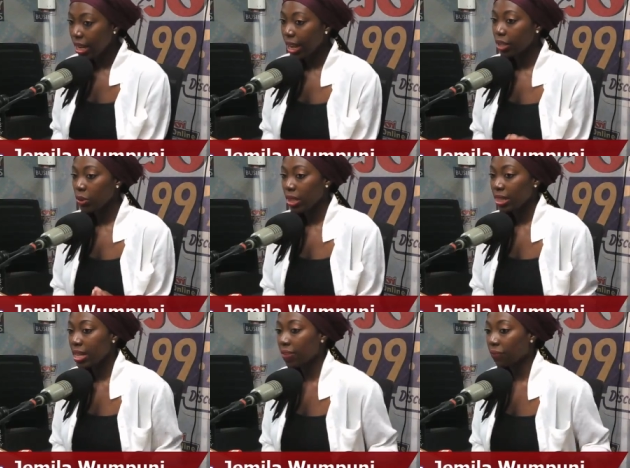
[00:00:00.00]
And so I
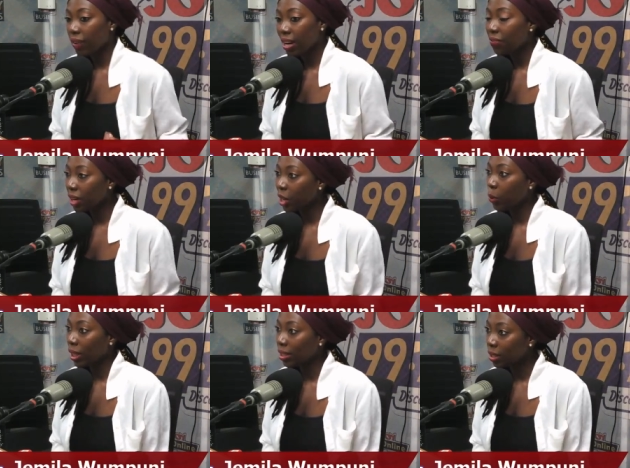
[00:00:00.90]
think very, very
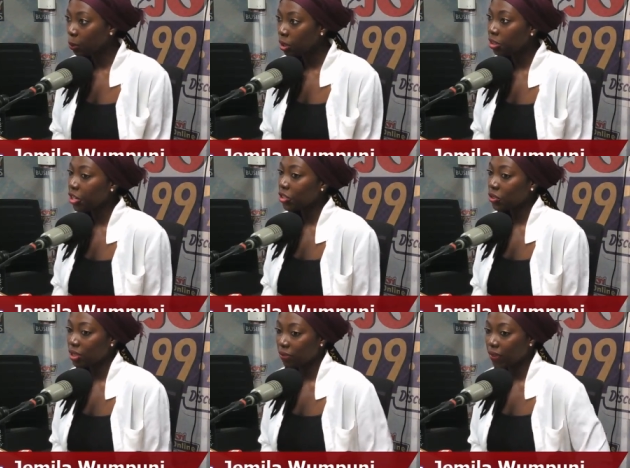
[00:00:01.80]
quickly we learn
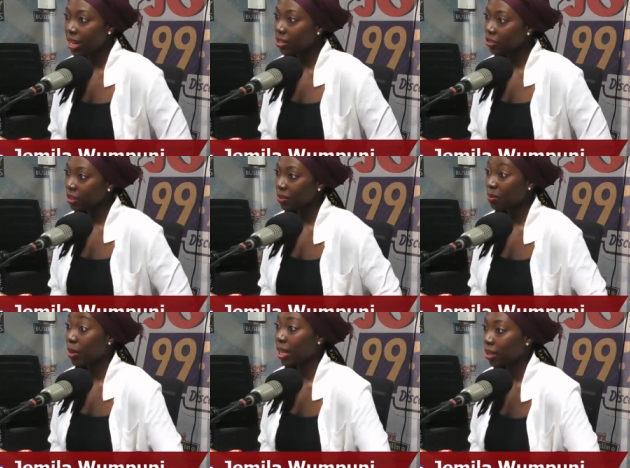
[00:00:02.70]
to define ourselves
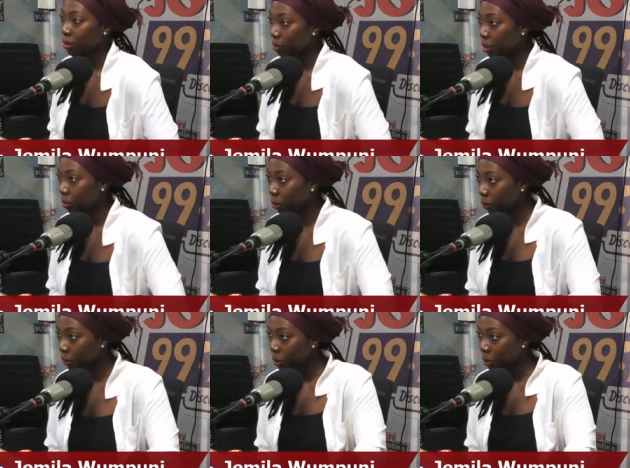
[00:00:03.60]
by other people.